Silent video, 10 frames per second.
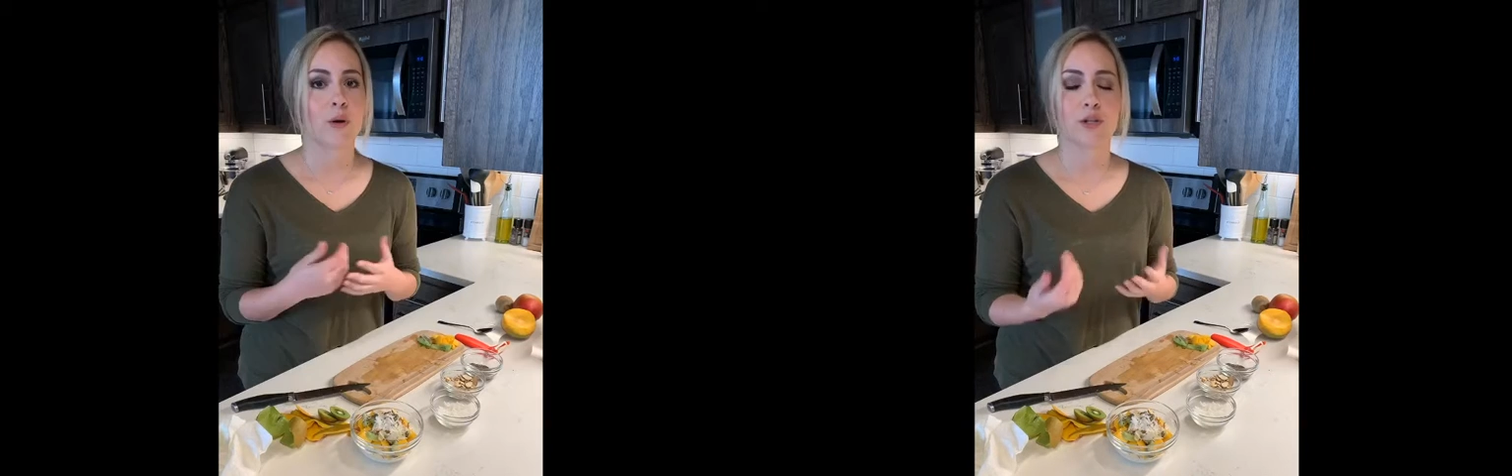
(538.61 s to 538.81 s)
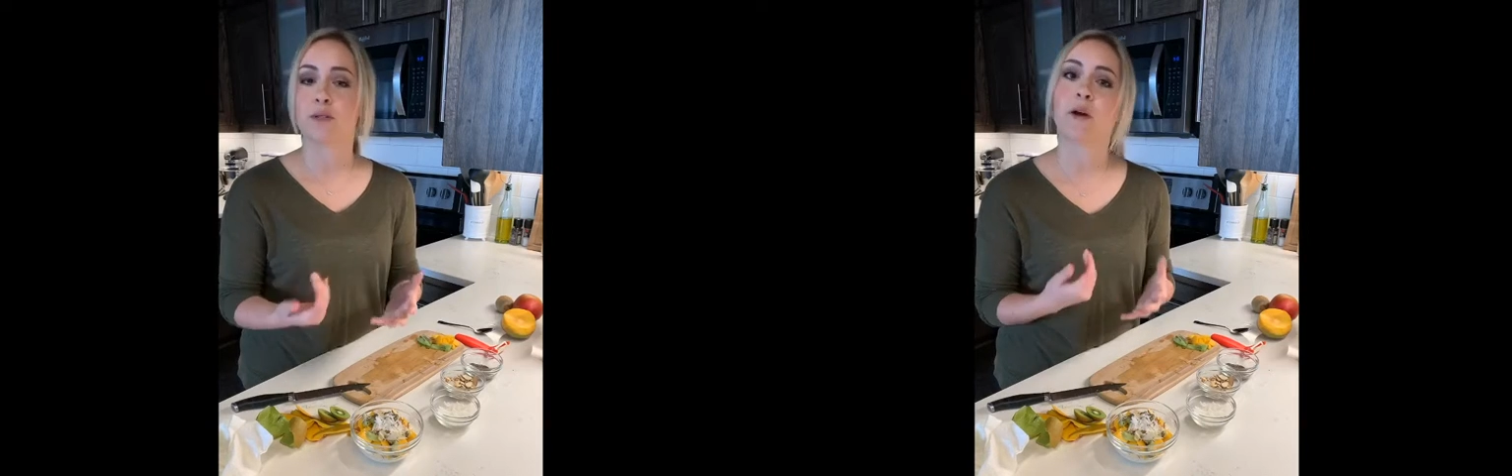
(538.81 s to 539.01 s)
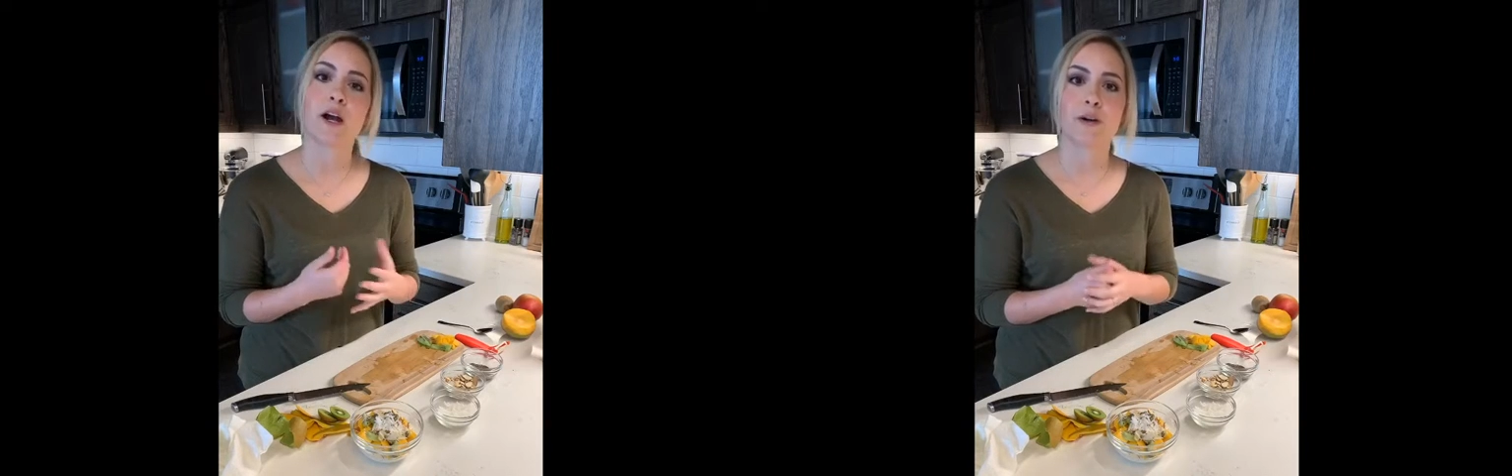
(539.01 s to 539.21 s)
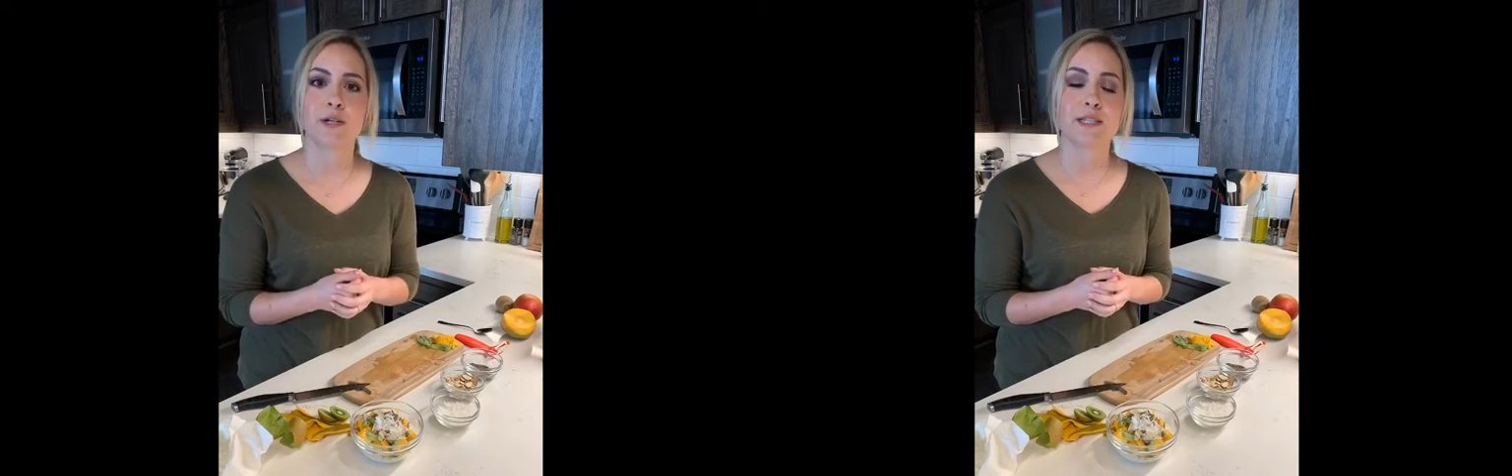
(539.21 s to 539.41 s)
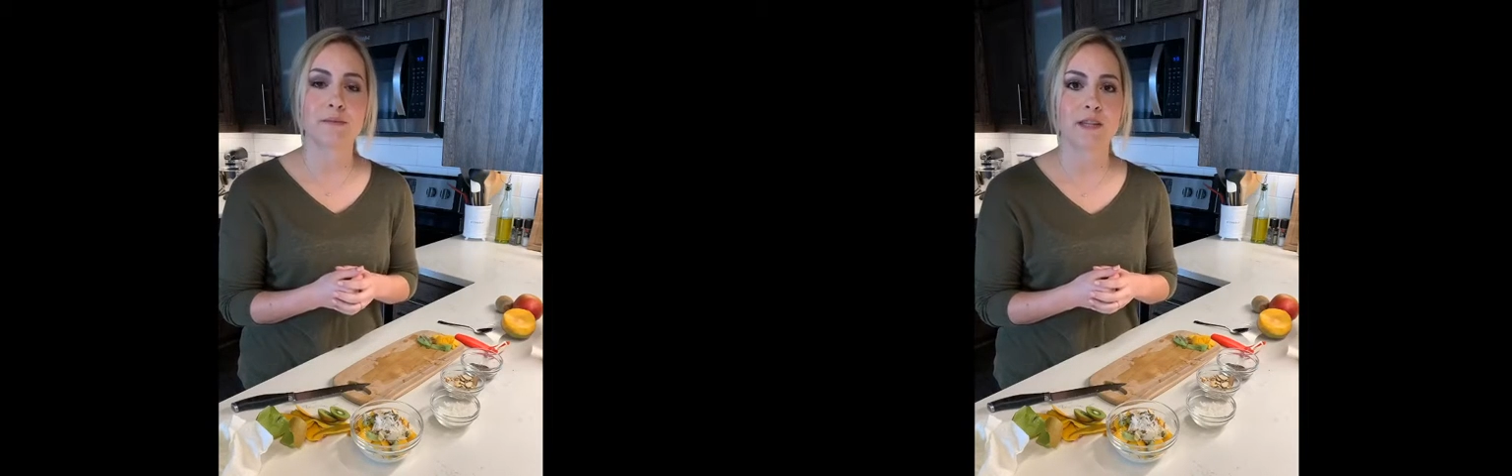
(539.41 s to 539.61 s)
tomorrow or
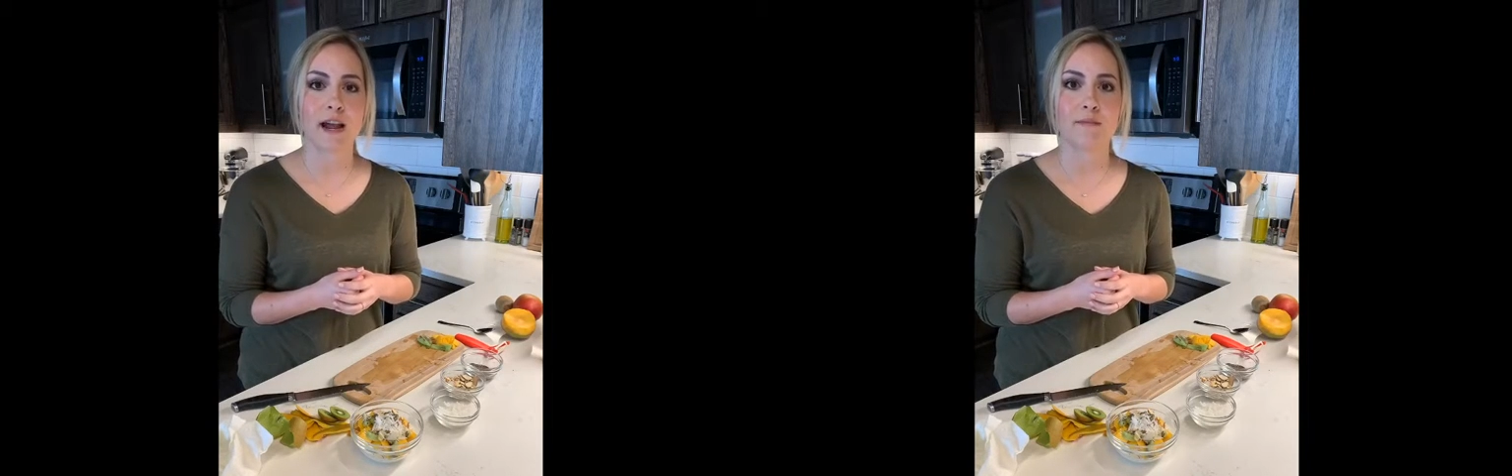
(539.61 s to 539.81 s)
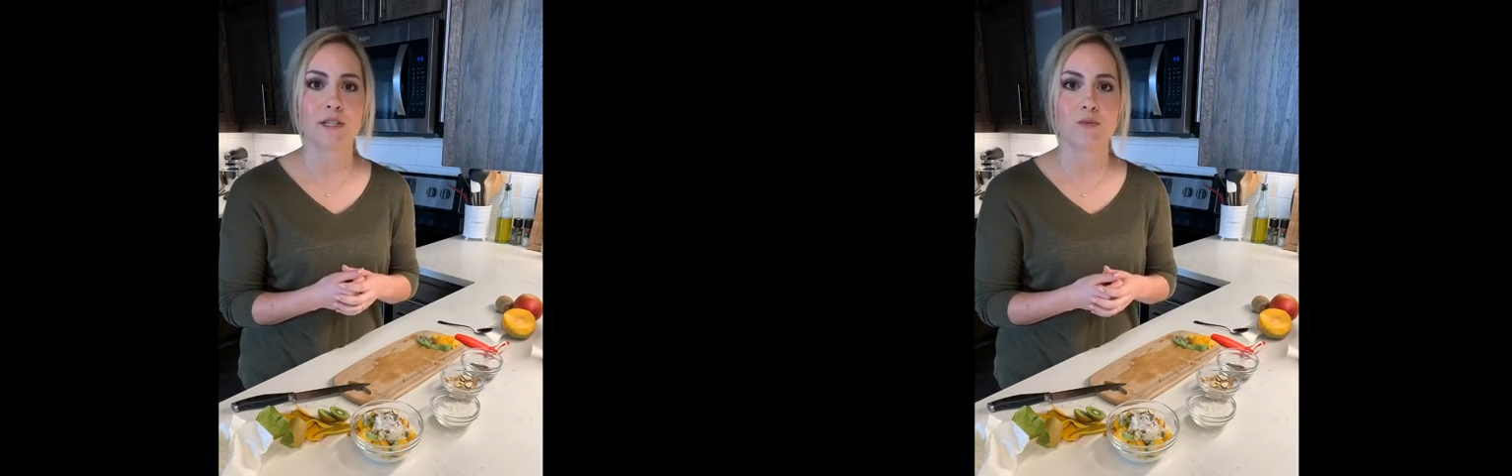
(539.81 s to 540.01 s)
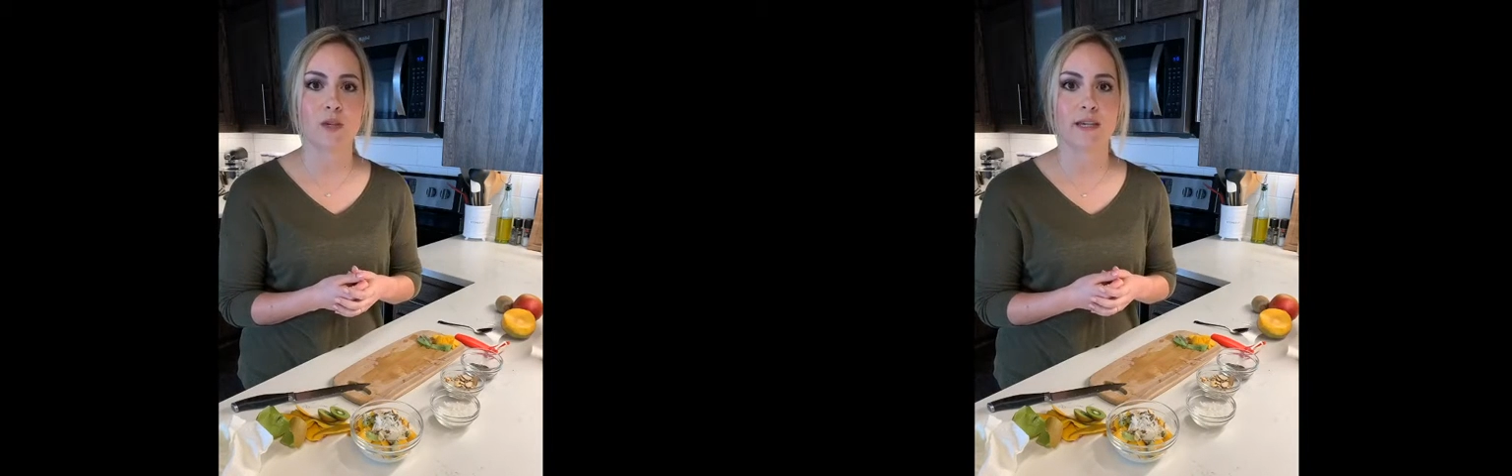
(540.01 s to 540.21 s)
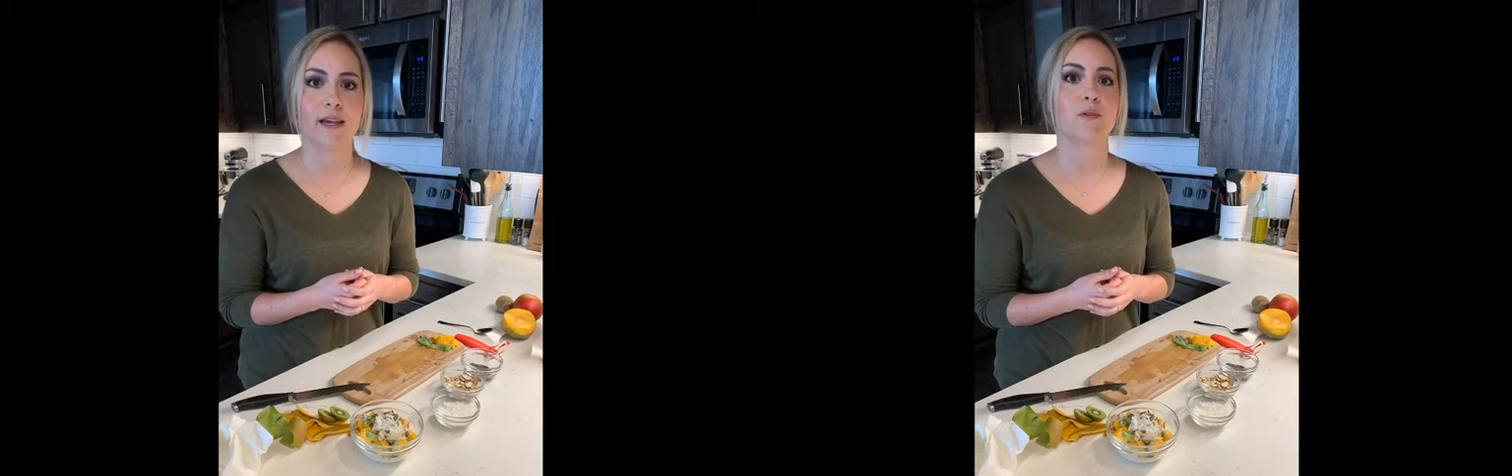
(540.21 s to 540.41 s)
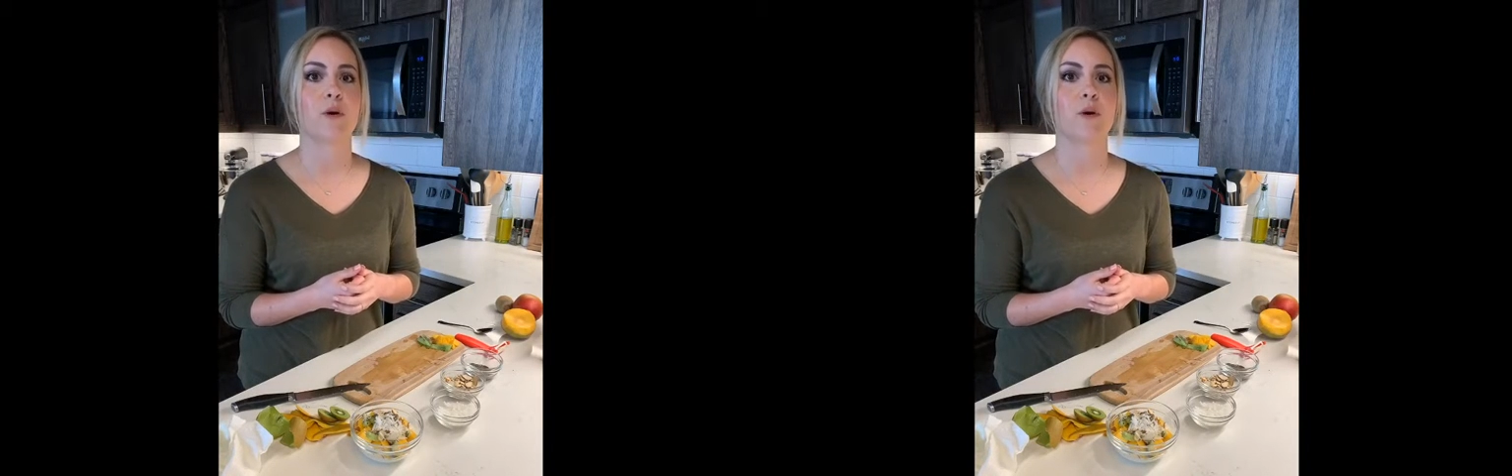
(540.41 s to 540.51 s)
sometime this weekend